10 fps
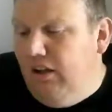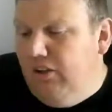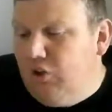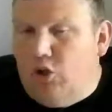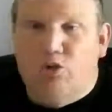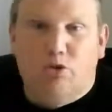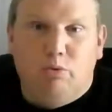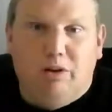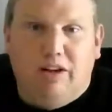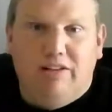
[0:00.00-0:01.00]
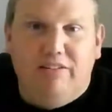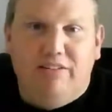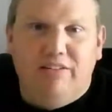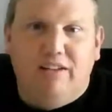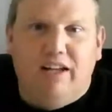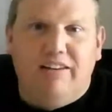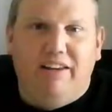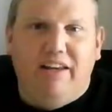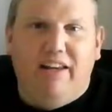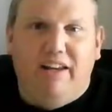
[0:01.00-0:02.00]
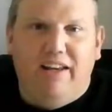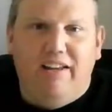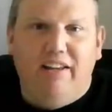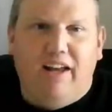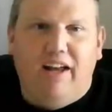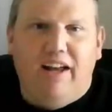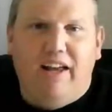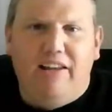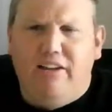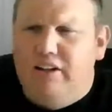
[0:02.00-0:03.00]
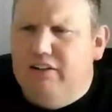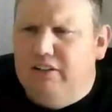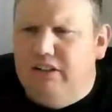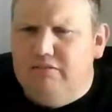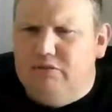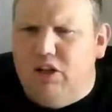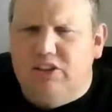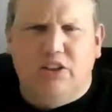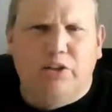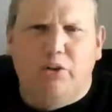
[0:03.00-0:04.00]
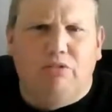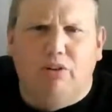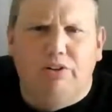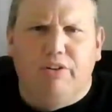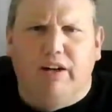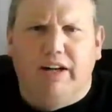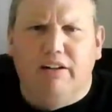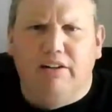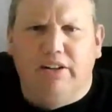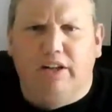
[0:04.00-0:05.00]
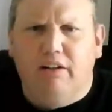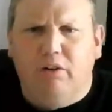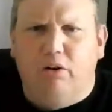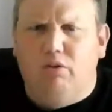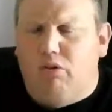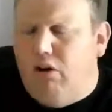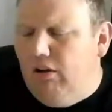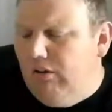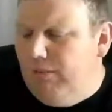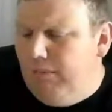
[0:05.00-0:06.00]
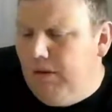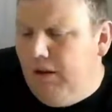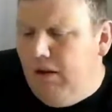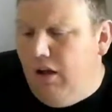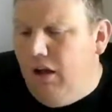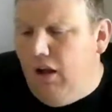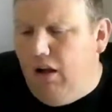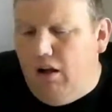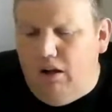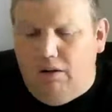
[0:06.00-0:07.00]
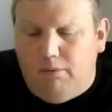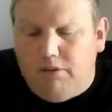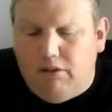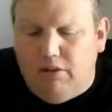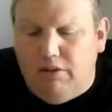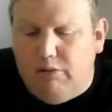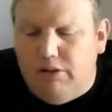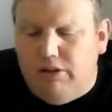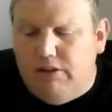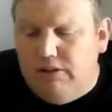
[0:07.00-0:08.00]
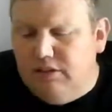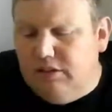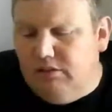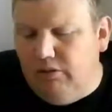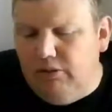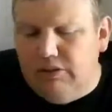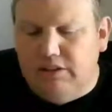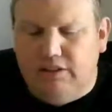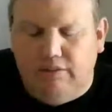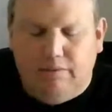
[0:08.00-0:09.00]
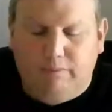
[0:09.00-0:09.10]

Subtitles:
Chargers to win, and then I lost on the over-under and on the overall. So it was, what was it?